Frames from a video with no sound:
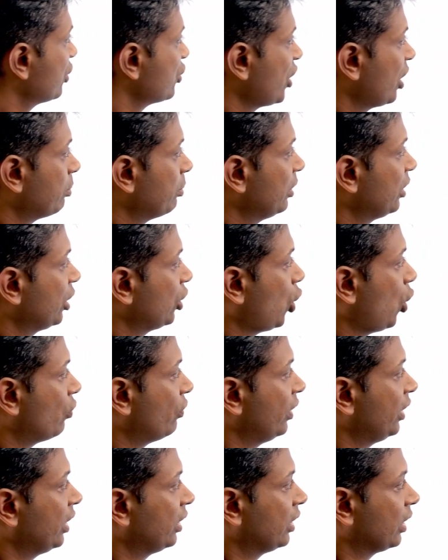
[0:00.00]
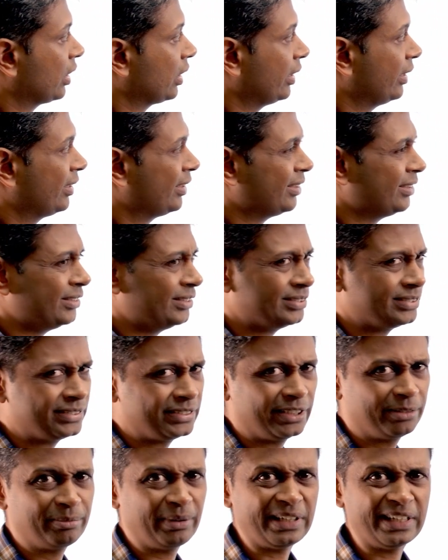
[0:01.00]
a statement that offended the client.
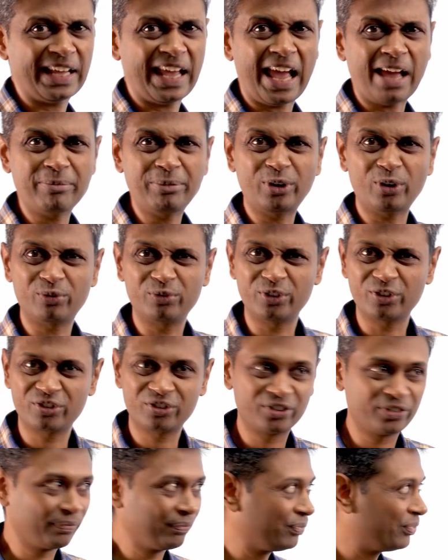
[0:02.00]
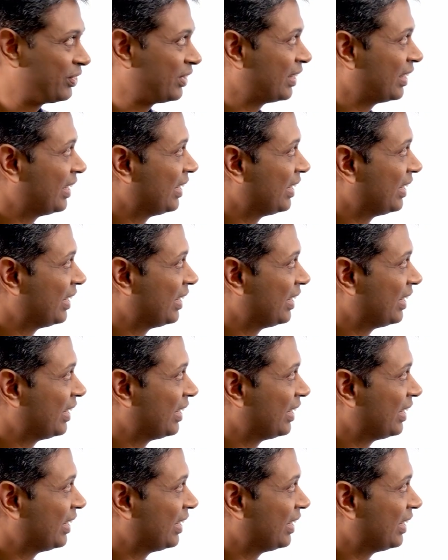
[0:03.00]
She's making a habit of this.